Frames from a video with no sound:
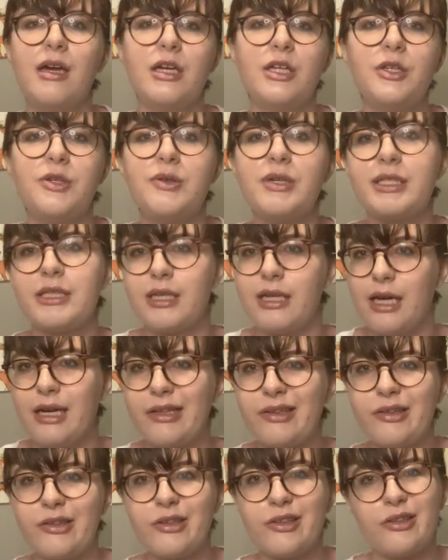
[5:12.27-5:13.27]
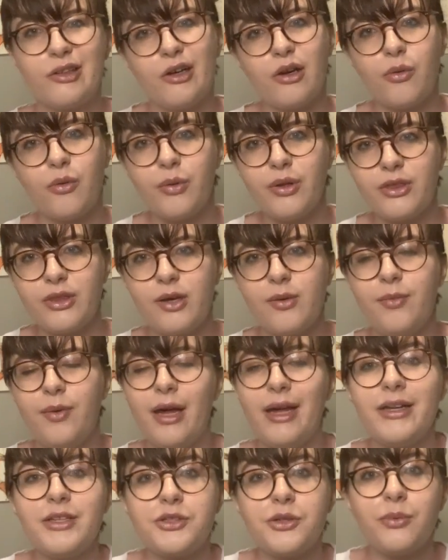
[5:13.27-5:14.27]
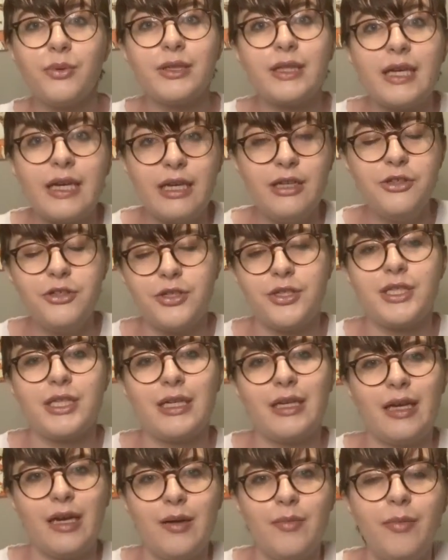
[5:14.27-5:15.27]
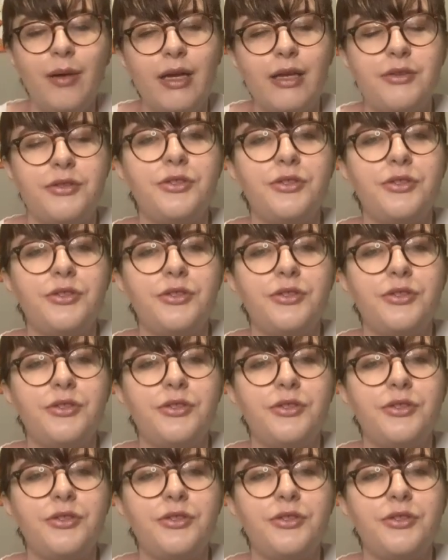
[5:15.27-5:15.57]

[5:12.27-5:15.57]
you get to kind of learn along with them and it's a really interesting campaign.